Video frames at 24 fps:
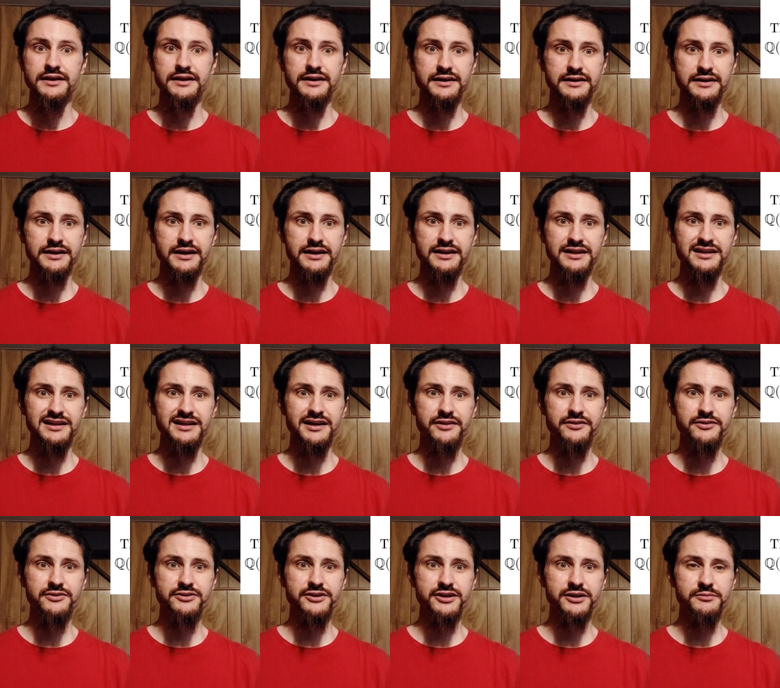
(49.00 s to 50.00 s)
In any
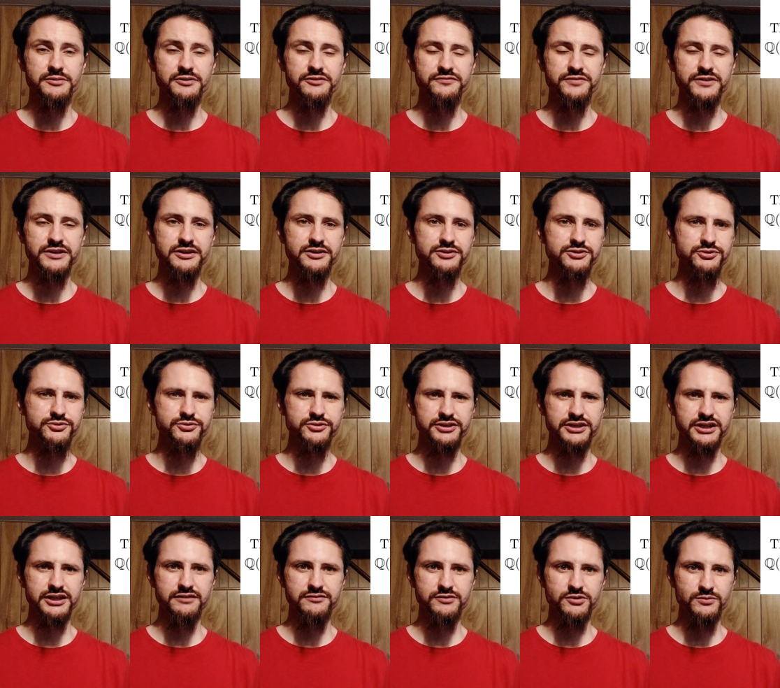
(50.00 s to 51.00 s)
other number field you
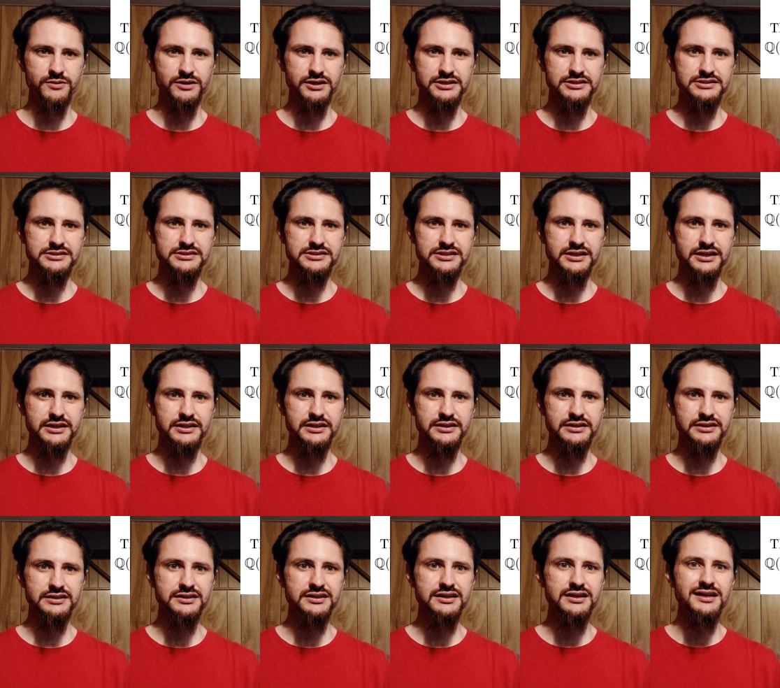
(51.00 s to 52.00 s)
could ever want to
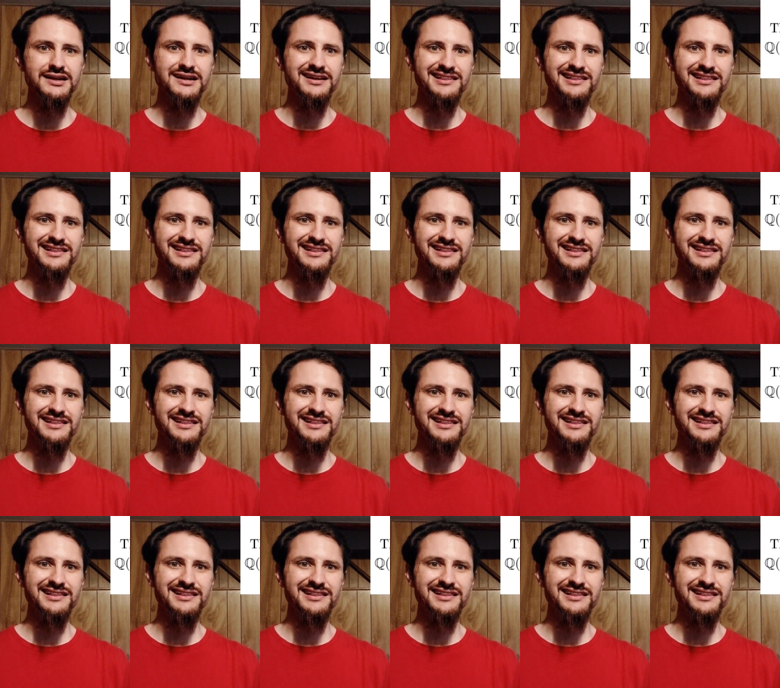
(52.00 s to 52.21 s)
study,